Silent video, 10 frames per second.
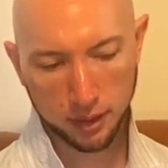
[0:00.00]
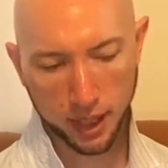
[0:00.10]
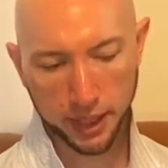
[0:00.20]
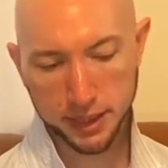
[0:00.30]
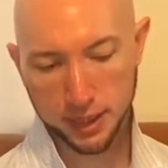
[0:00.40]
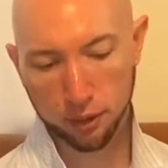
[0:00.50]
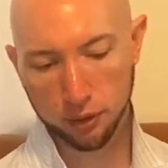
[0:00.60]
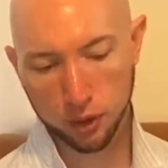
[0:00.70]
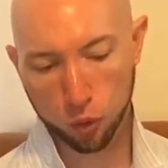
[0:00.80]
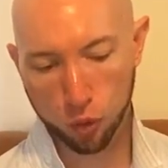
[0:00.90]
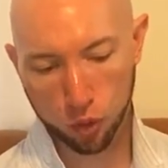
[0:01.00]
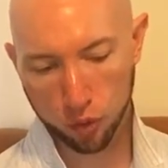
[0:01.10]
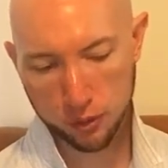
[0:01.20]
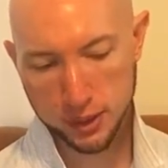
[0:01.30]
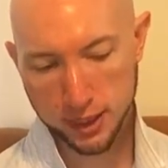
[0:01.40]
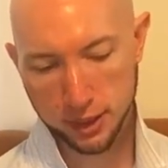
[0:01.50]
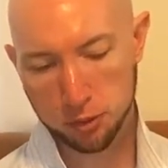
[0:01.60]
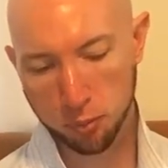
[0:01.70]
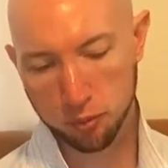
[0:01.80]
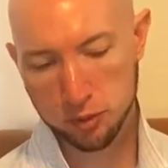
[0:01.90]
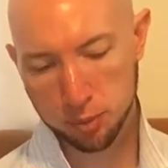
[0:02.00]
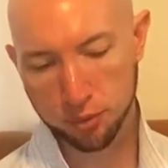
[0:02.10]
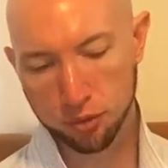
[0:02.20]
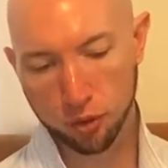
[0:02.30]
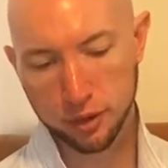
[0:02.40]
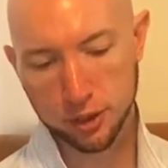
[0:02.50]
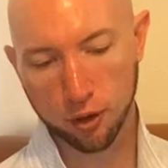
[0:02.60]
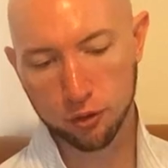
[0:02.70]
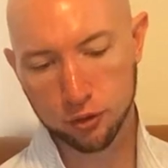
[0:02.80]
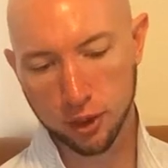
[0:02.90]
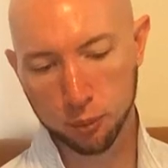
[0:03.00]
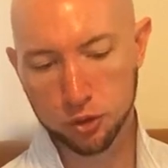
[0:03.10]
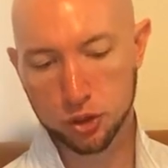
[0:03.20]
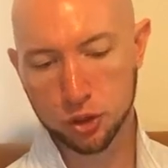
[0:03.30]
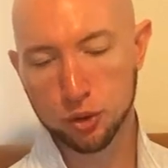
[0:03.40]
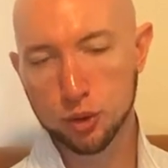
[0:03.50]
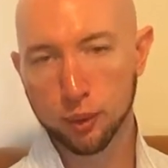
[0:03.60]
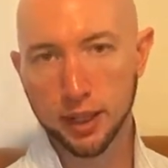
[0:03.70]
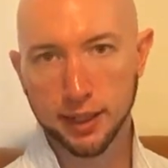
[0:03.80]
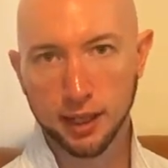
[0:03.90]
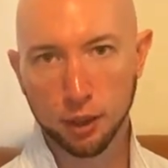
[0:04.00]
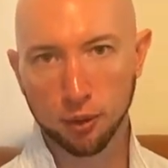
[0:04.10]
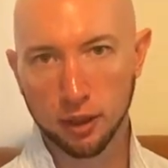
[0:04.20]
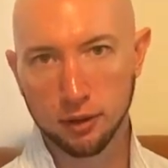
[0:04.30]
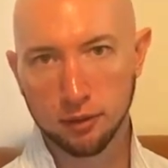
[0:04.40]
And he's out the door 6 months before his contract was due to end anyway.